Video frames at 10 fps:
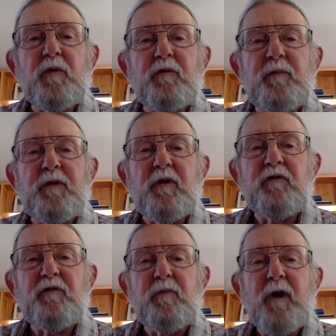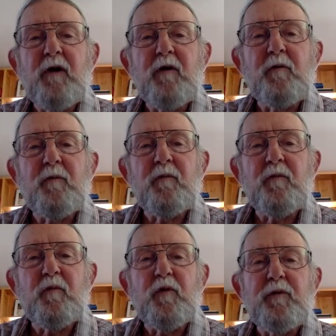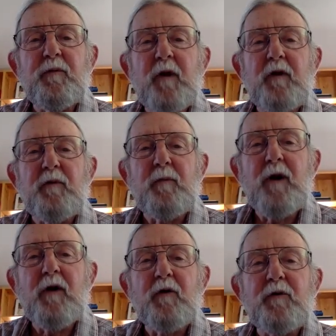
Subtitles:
because you borrow wood, you borrow